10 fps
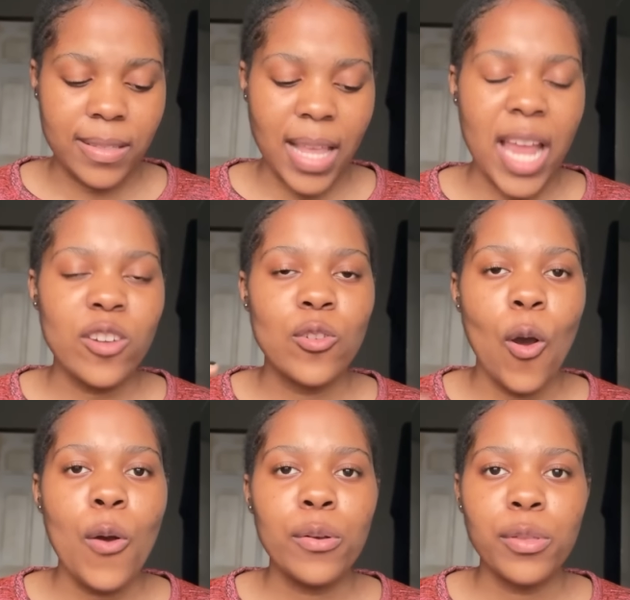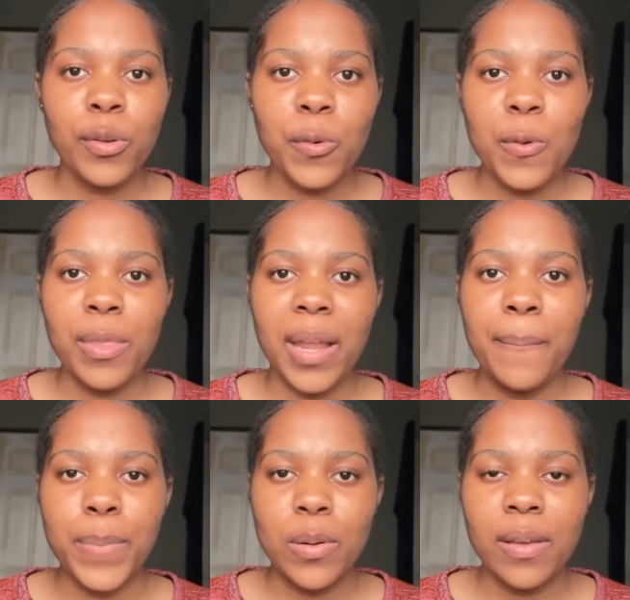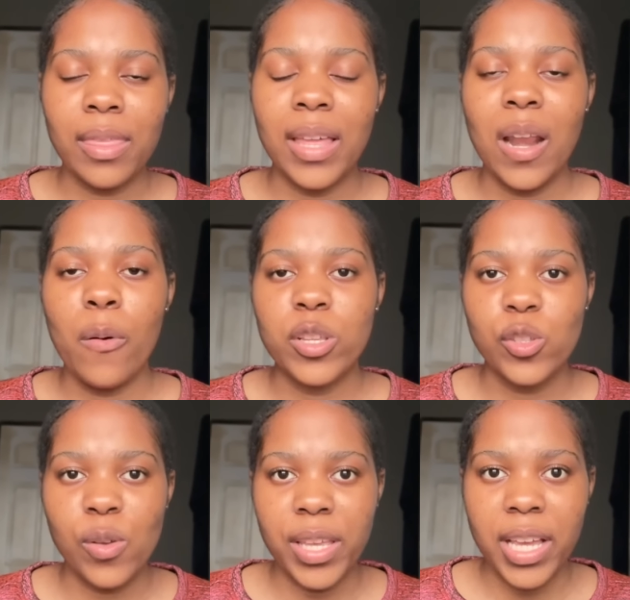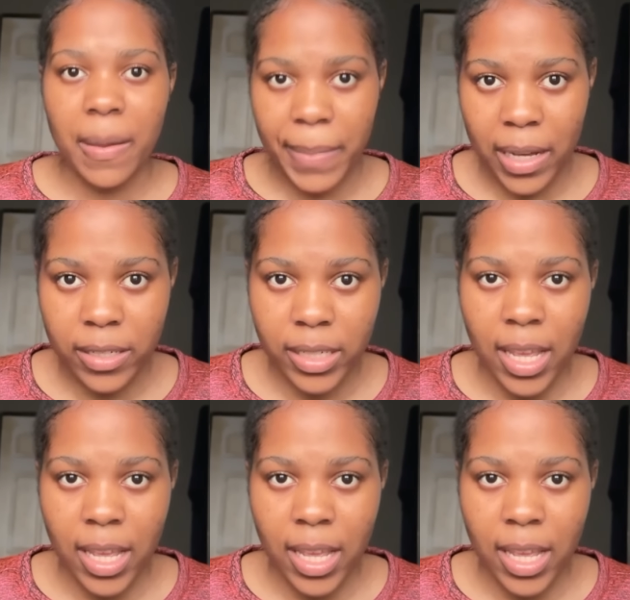and go through that book that I was talking about.